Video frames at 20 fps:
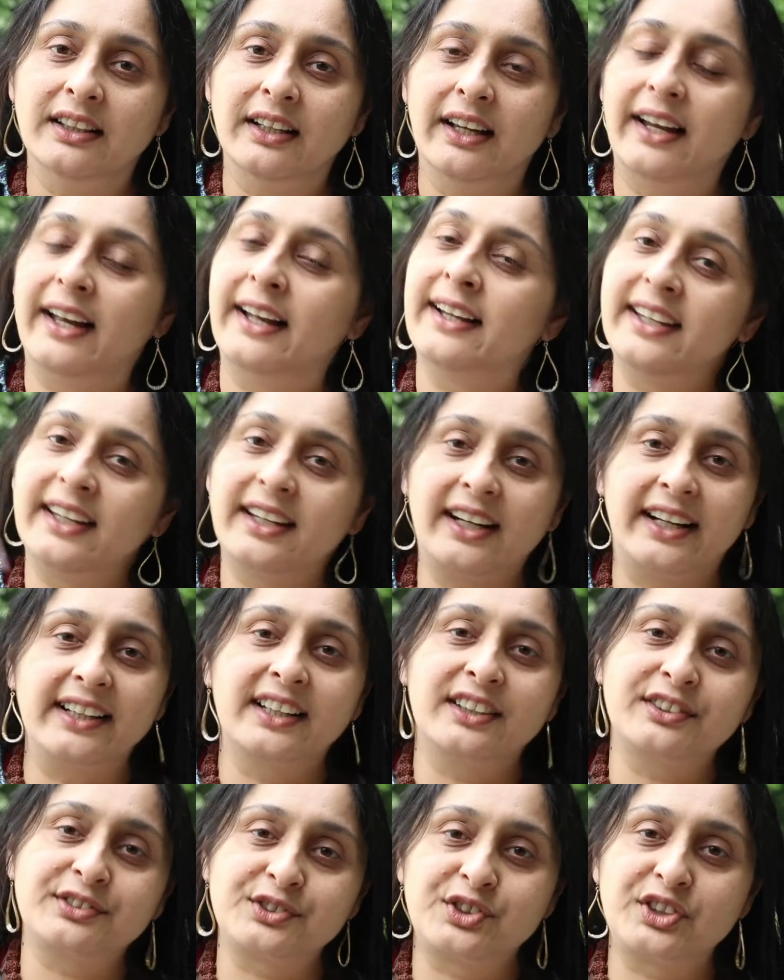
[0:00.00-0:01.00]
any kind
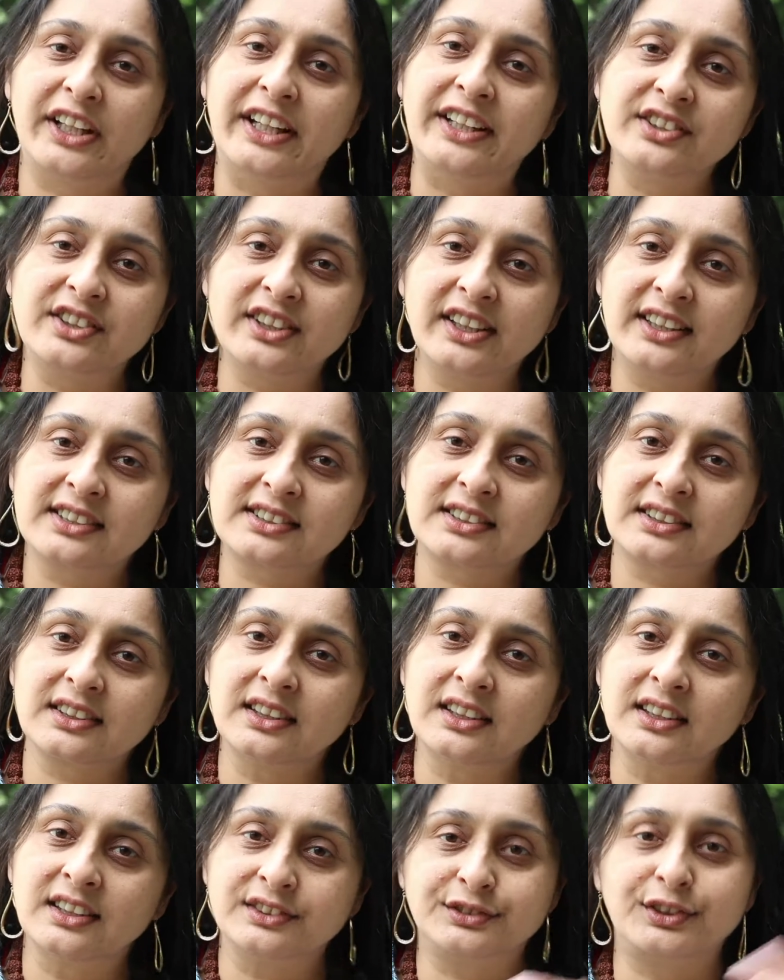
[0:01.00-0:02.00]
of changes,
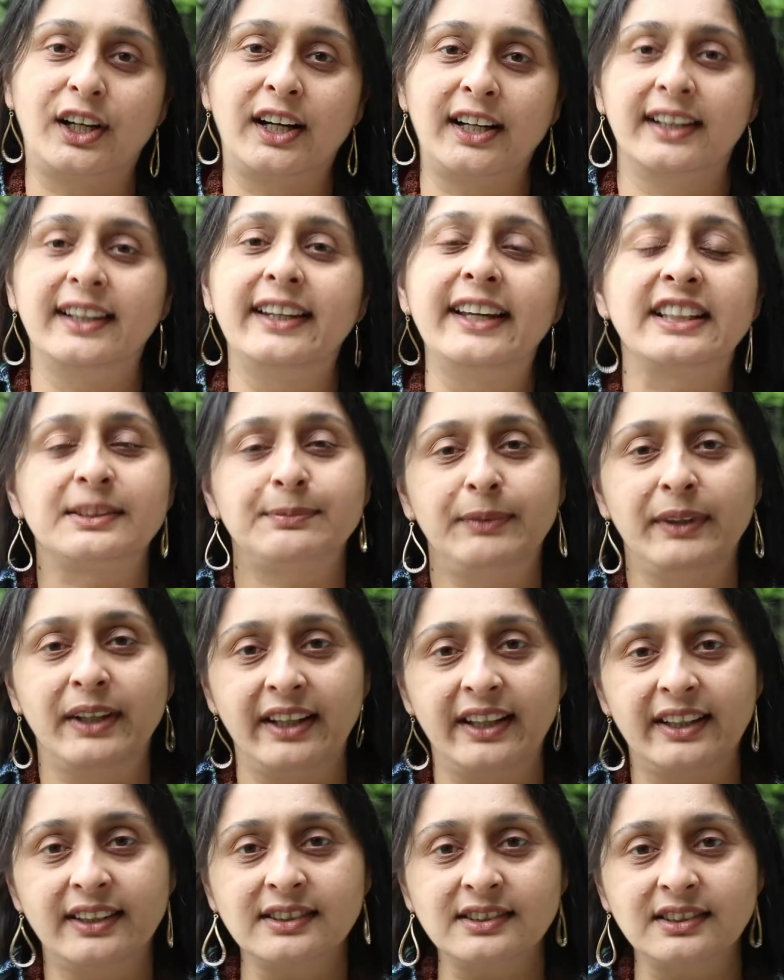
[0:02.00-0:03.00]
foreign
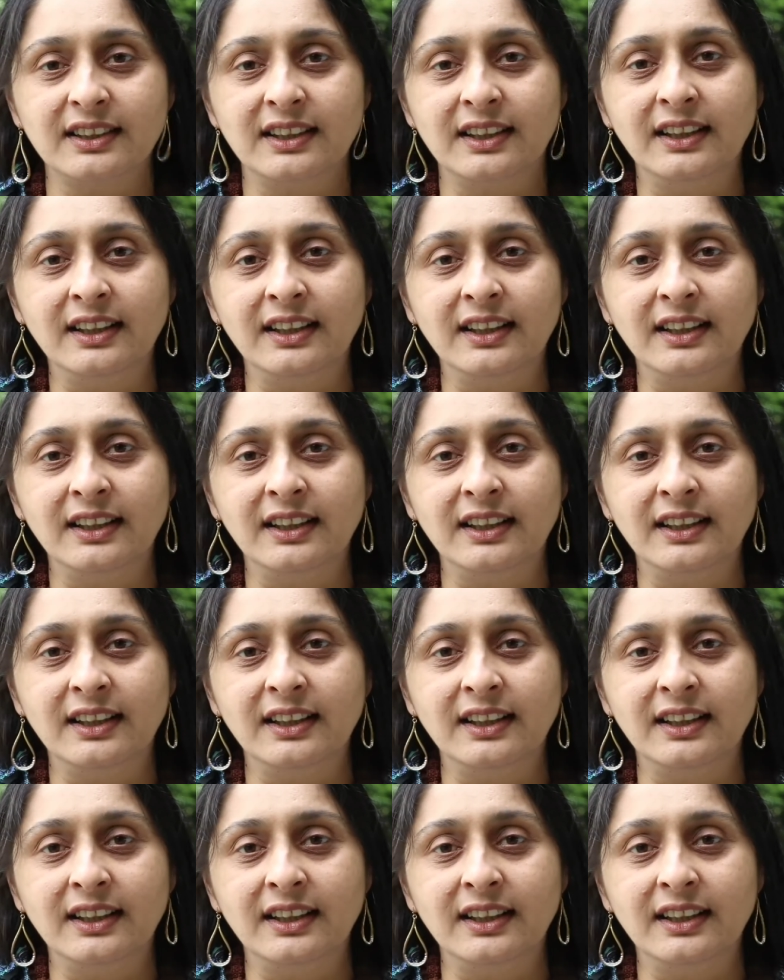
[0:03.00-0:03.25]
experience,